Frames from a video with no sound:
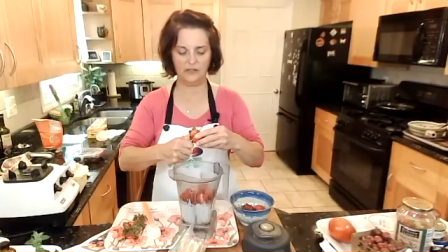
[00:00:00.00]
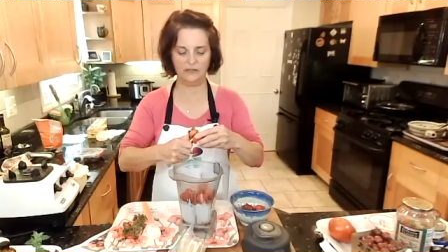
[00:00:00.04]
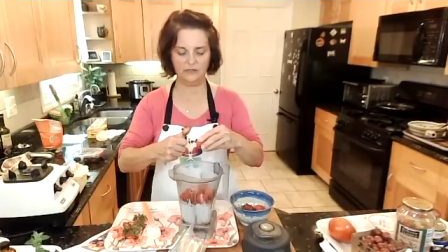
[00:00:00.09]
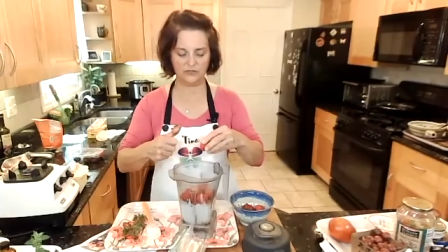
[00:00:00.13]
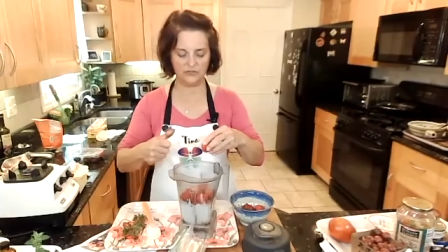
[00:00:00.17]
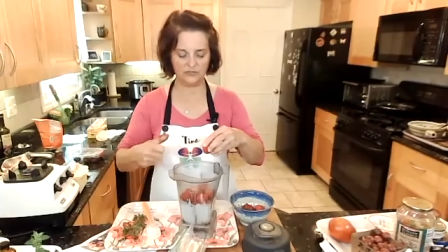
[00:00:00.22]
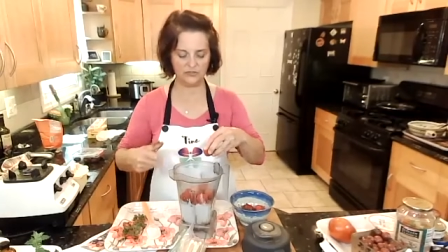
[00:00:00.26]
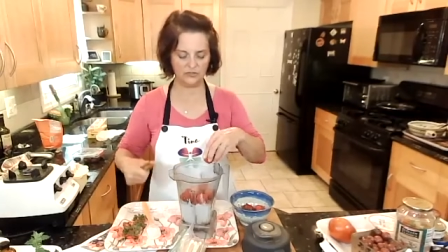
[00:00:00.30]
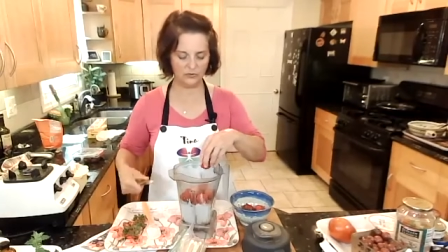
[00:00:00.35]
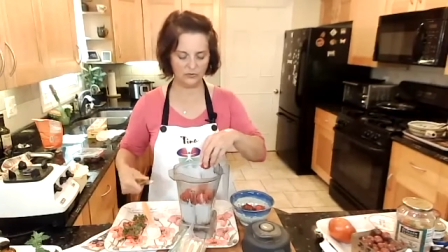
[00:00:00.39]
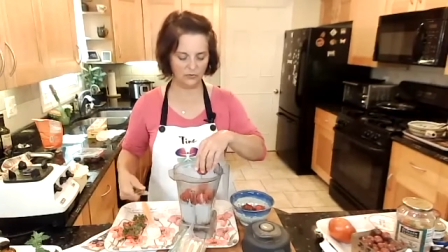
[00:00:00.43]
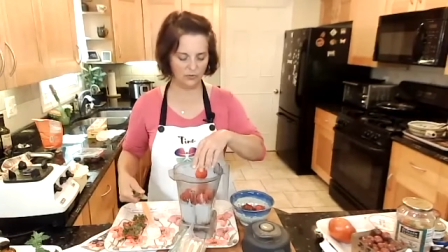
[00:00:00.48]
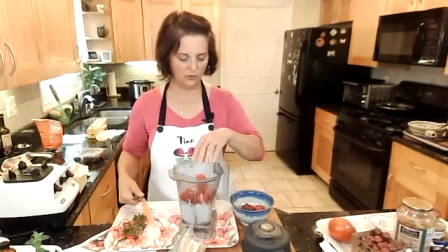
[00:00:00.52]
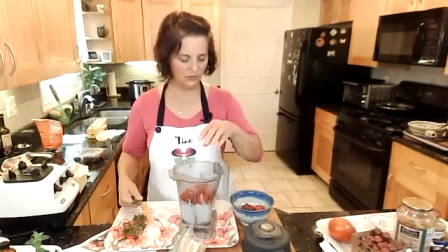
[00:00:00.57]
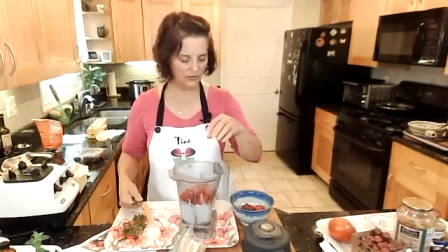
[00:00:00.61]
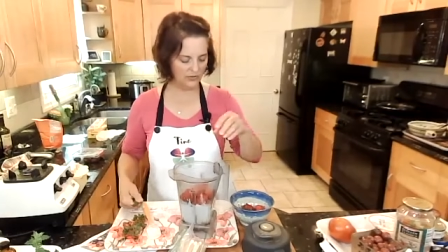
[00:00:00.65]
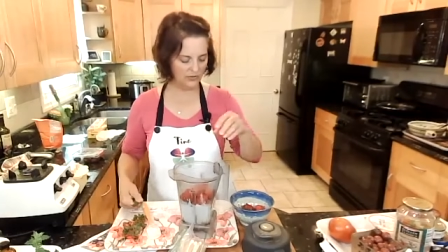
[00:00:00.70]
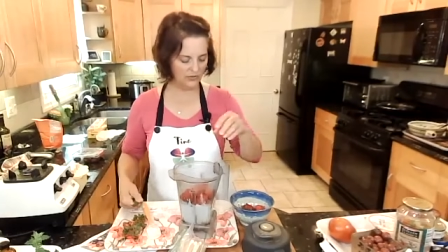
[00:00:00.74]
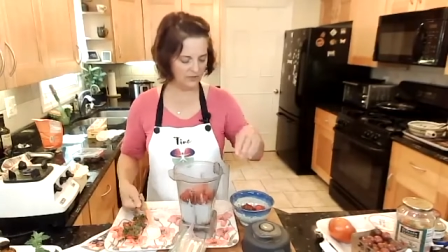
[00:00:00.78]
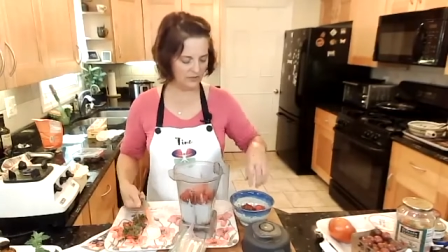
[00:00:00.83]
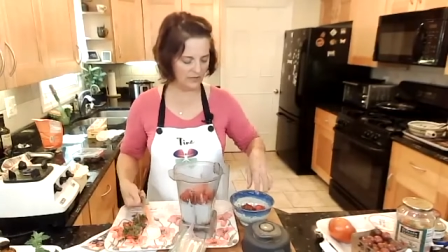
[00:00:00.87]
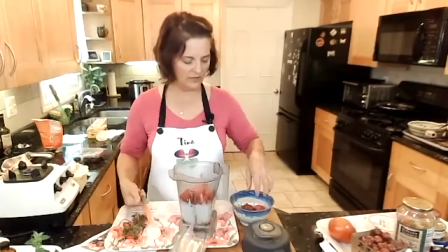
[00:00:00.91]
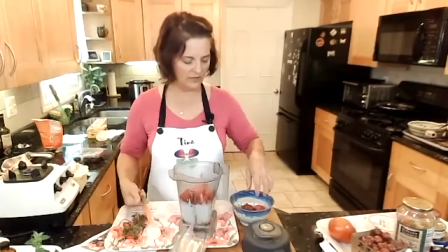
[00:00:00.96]
Just do it with
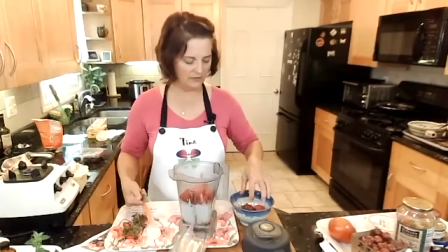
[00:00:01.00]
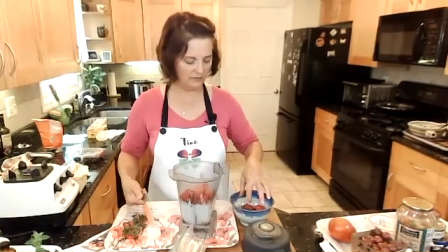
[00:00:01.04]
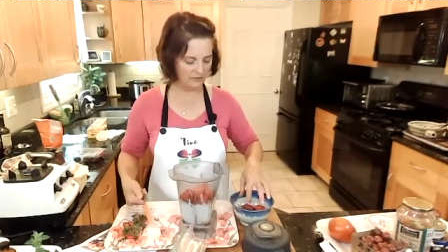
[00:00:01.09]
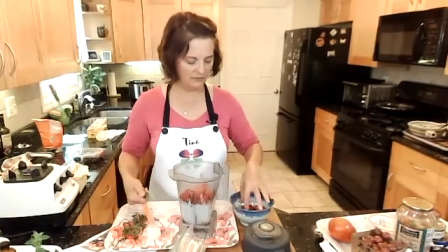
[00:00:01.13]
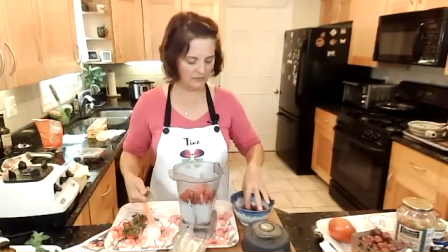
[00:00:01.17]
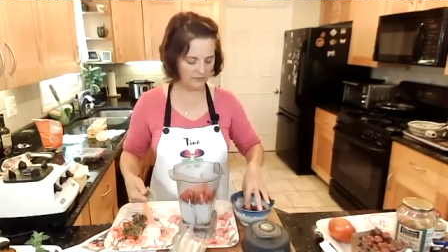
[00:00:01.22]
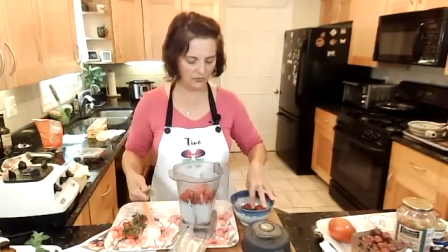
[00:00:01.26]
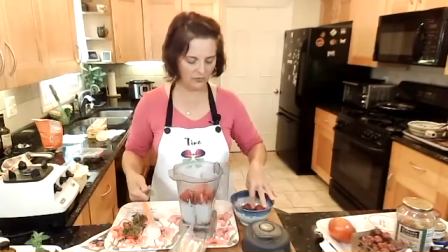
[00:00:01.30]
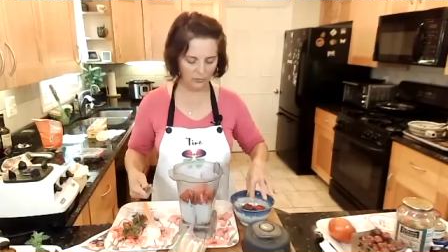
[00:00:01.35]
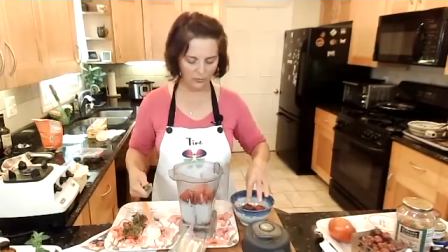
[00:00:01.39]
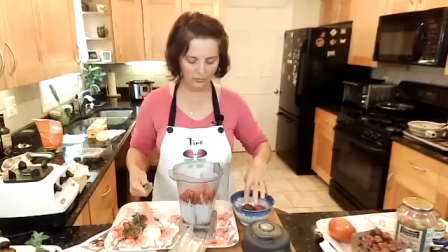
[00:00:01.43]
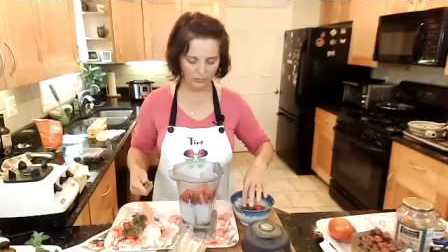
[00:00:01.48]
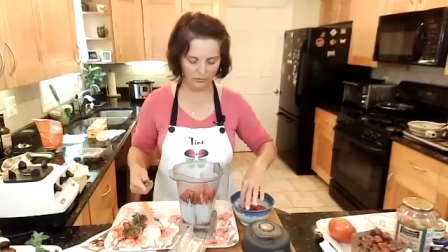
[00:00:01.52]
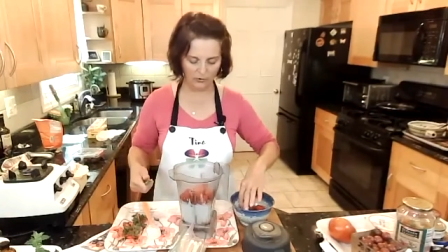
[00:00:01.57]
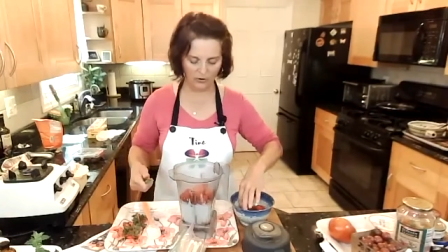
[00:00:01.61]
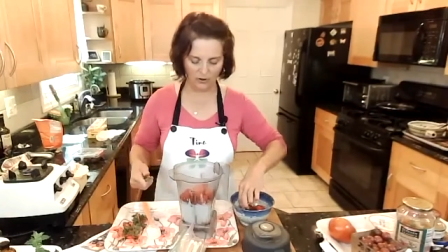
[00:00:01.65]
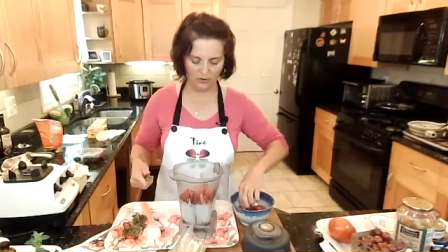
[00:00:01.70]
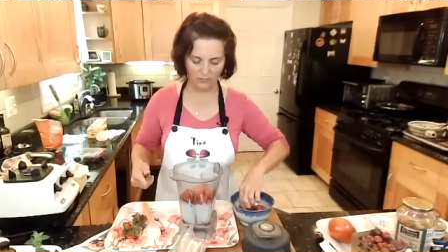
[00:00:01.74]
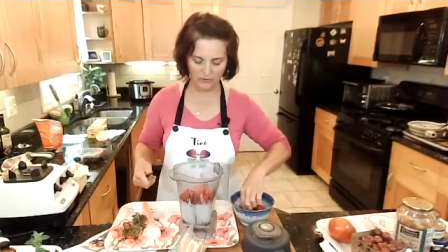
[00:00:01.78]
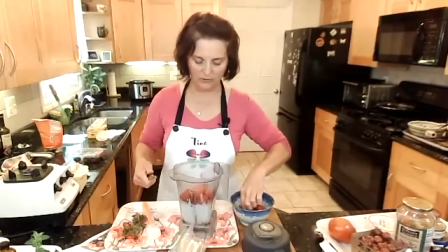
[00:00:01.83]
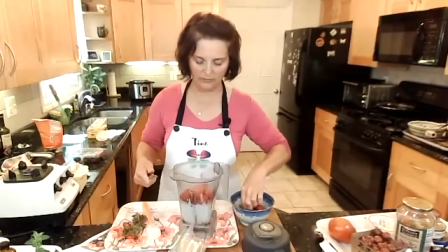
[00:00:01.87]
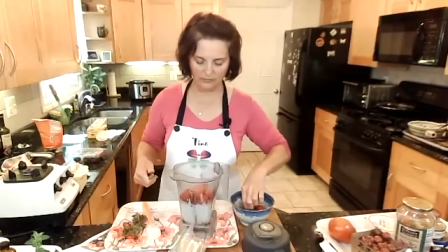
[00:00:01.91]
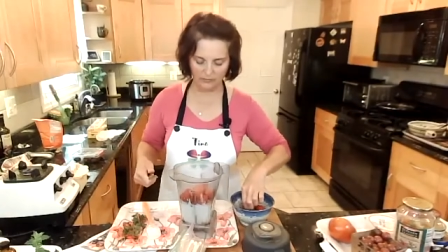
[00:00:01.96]
a knife, no
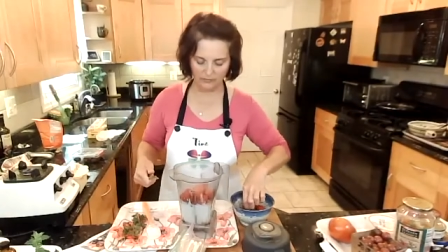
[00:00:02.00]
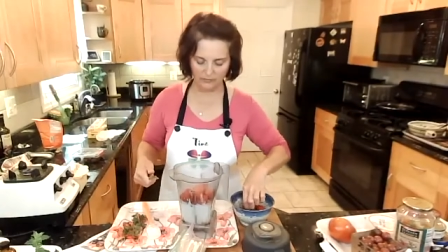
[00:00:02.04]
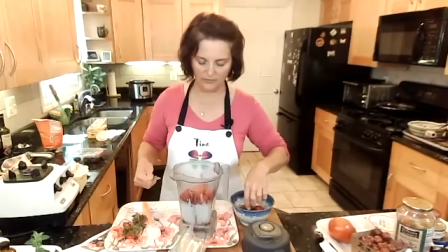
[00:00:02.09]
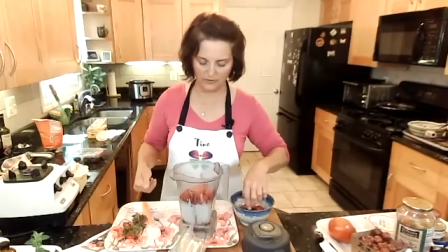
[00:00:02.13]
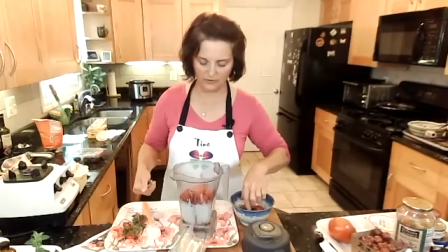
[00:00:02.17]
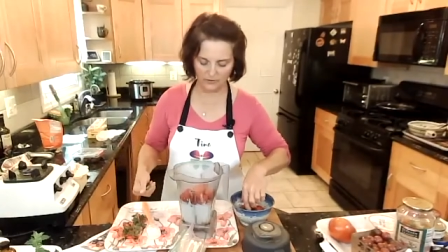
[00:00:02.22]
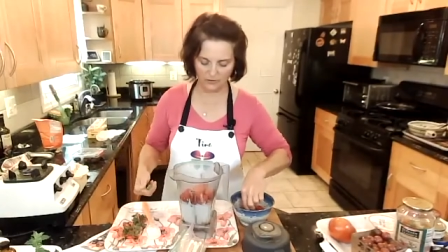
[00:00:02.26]
problem.